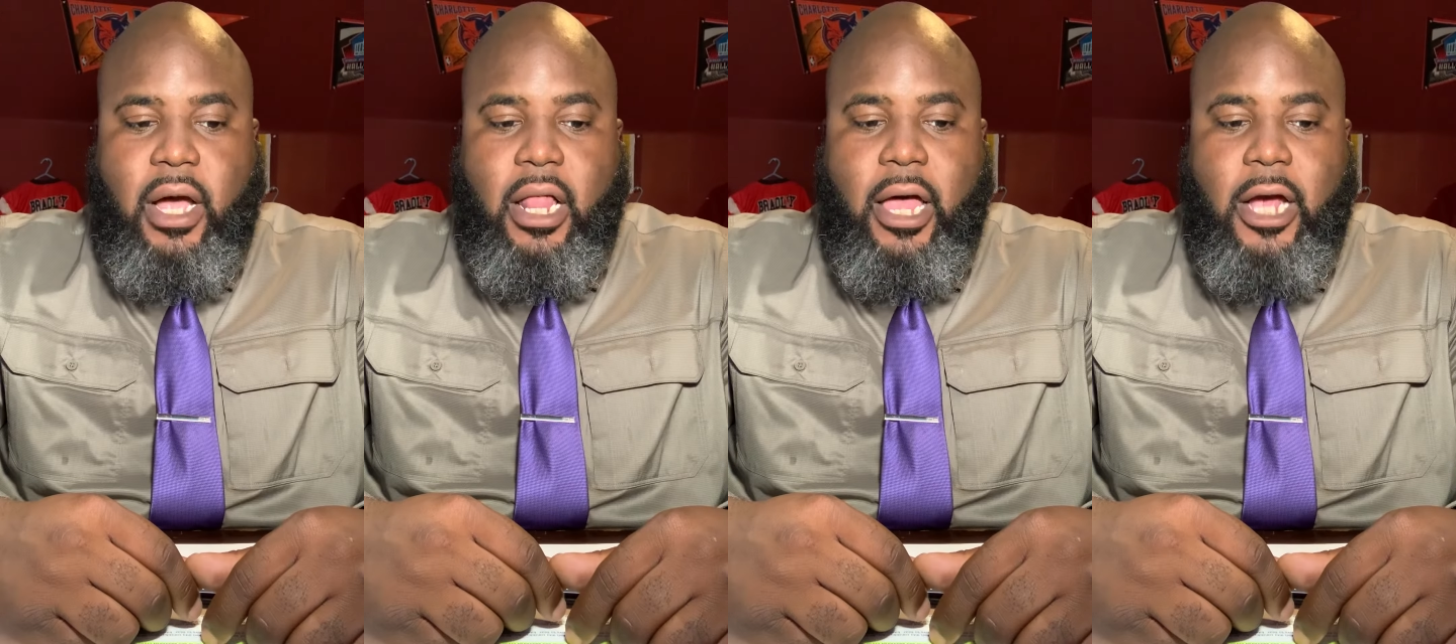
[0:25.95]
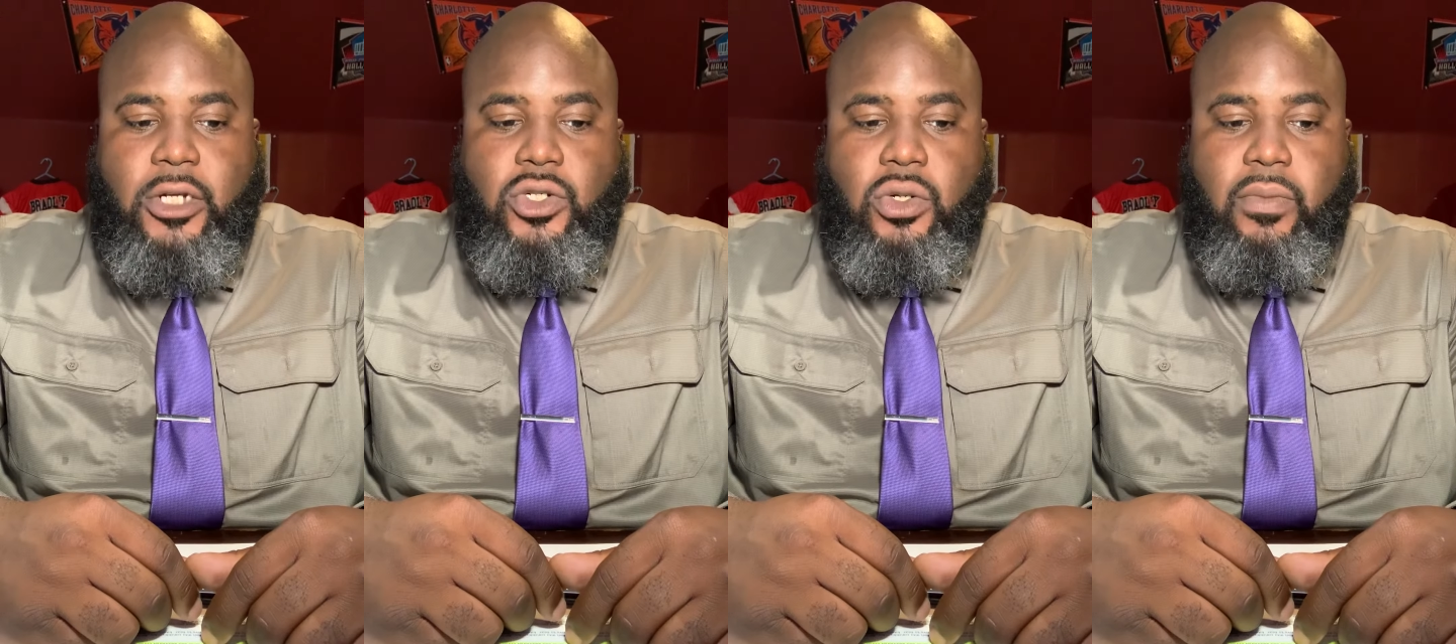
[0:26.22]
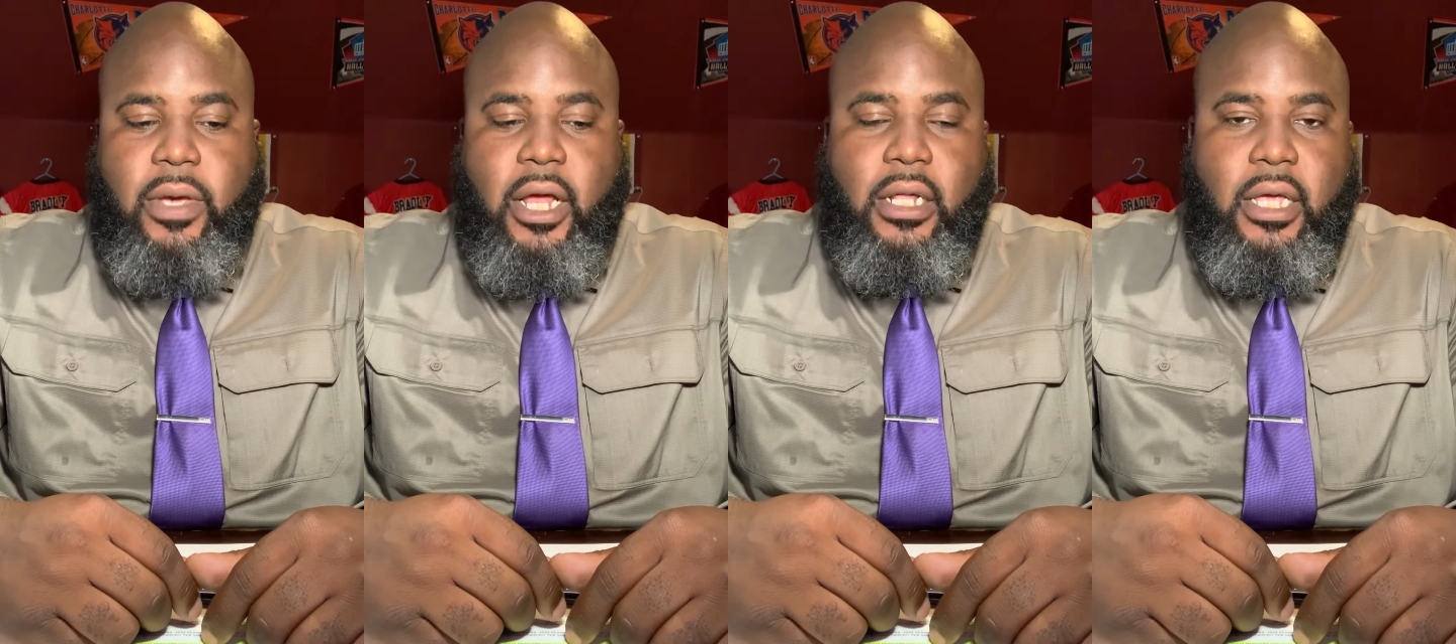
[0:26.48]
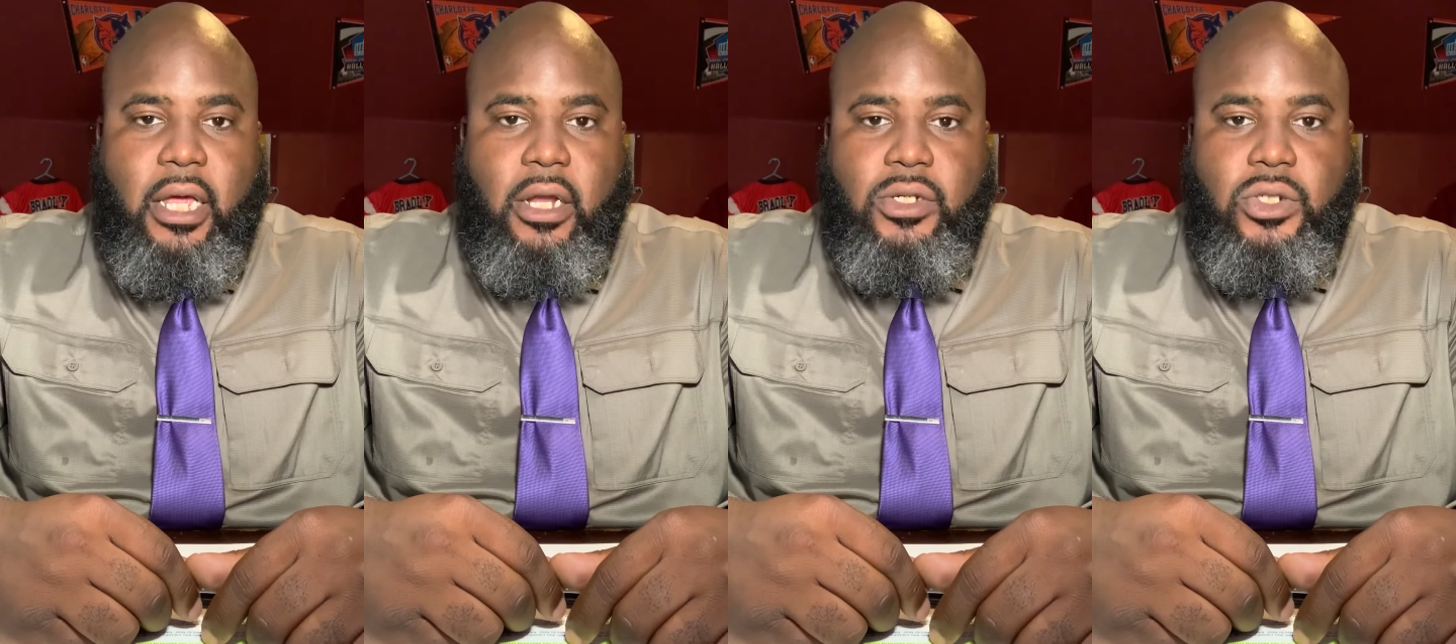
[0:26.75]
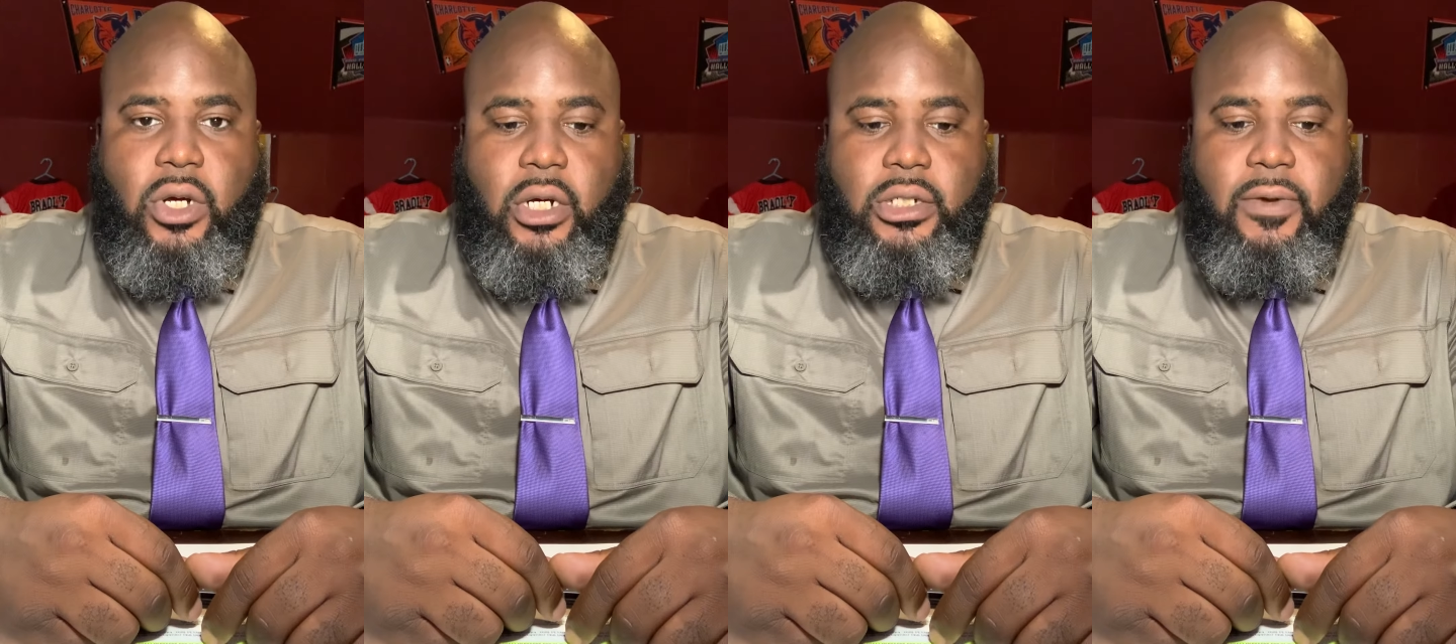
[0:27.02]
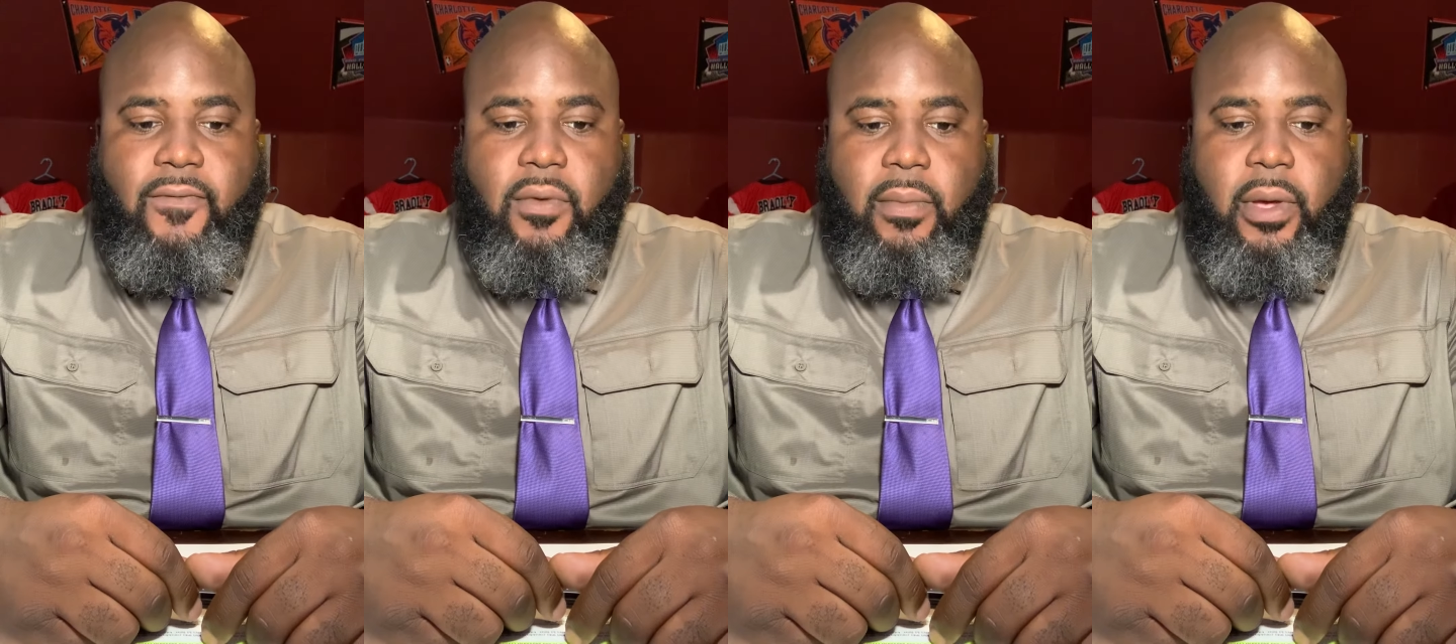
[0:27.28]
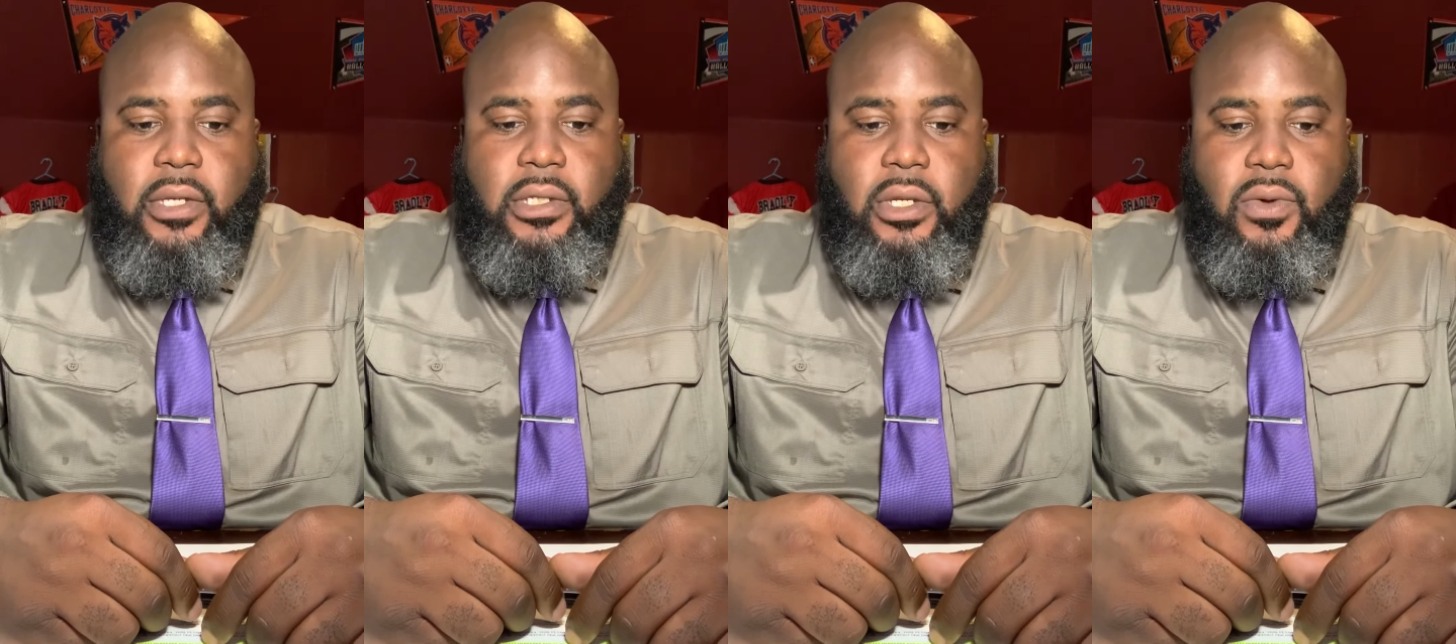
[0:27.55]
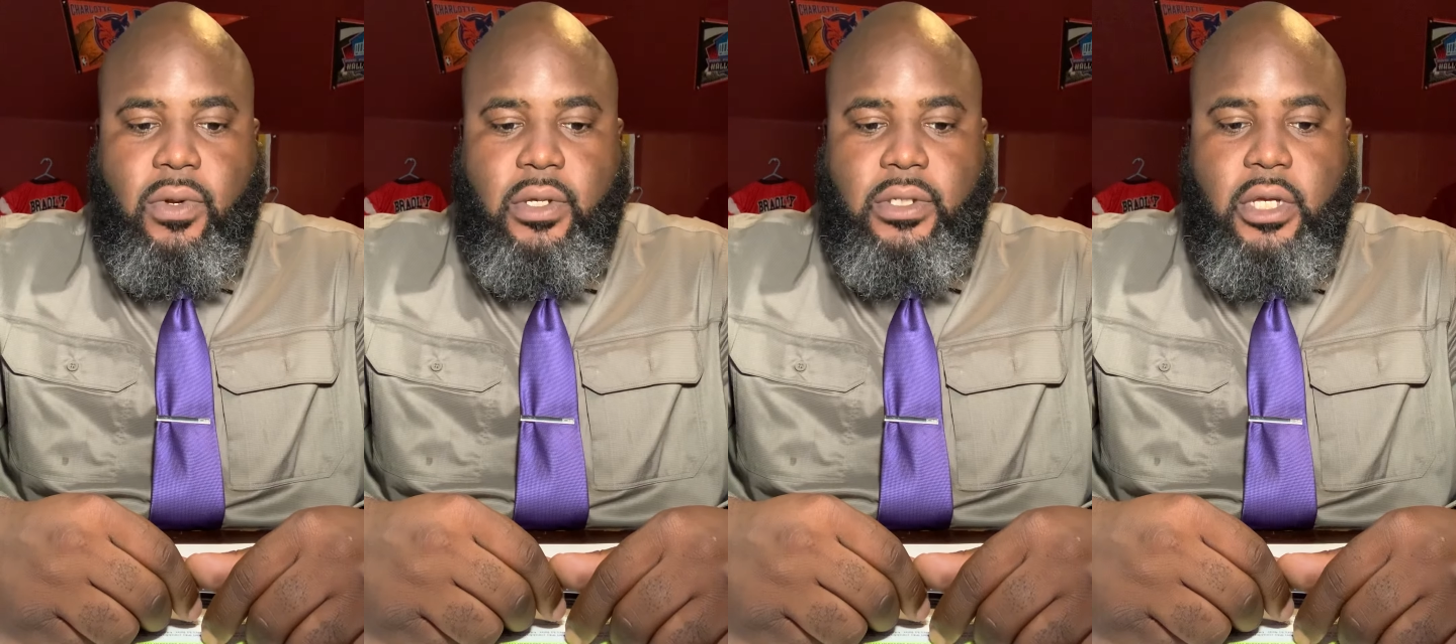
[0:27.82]
classroom and lead instruction for my
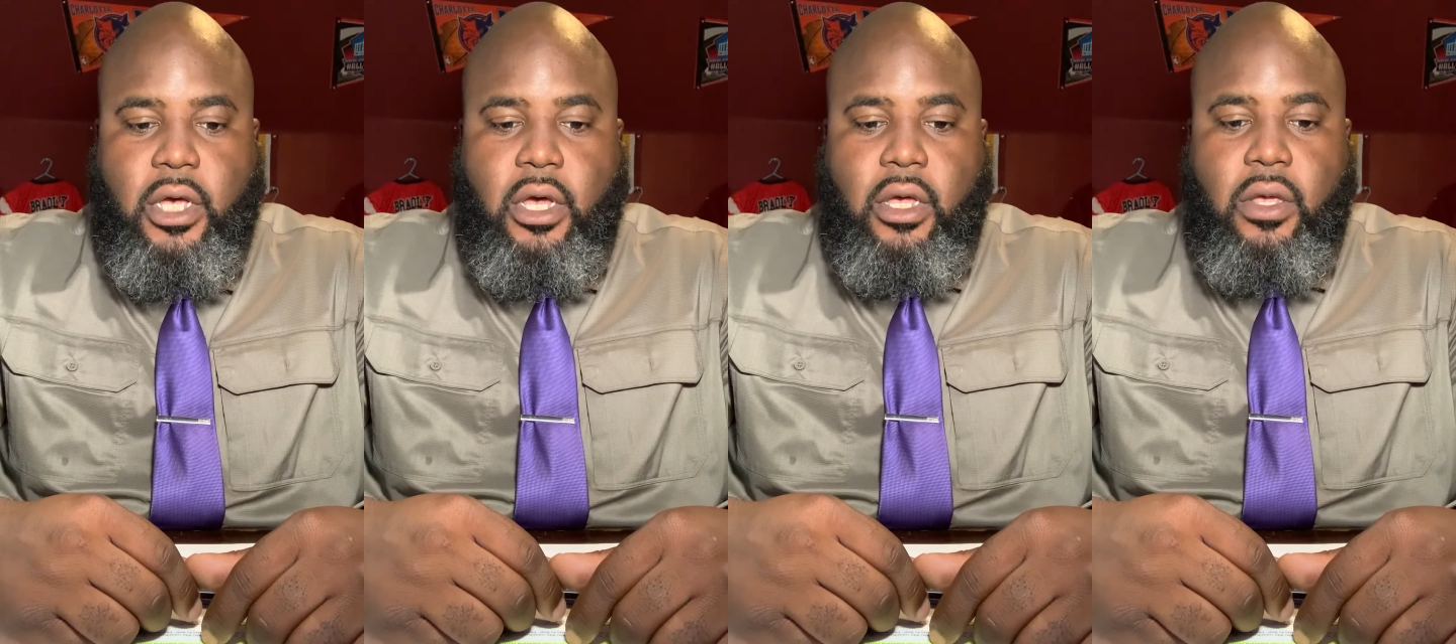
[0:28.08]
students,